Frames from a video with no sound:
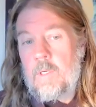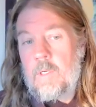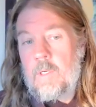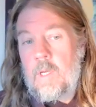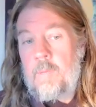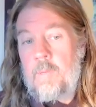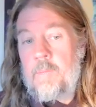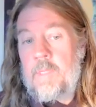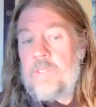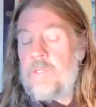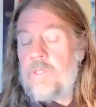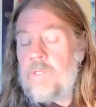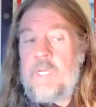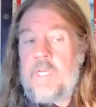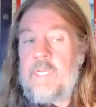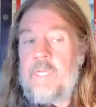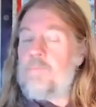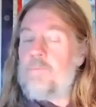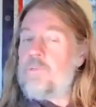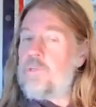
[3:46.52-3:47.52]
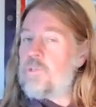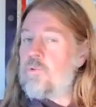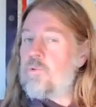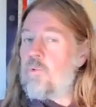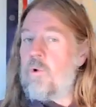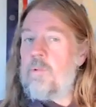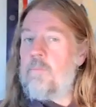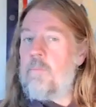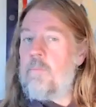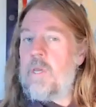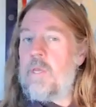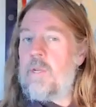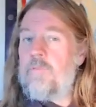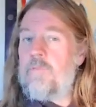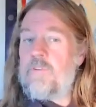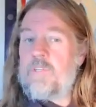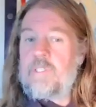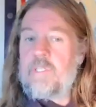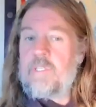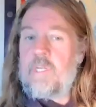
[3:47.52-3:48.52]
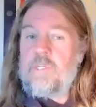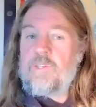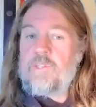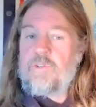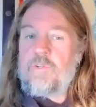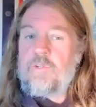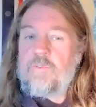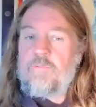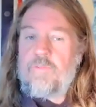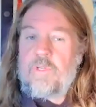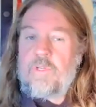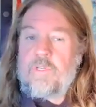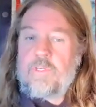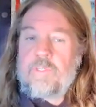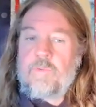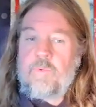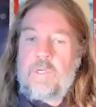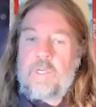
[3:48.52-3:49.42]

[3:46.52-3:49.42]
I mean, to name just one manifestation of this,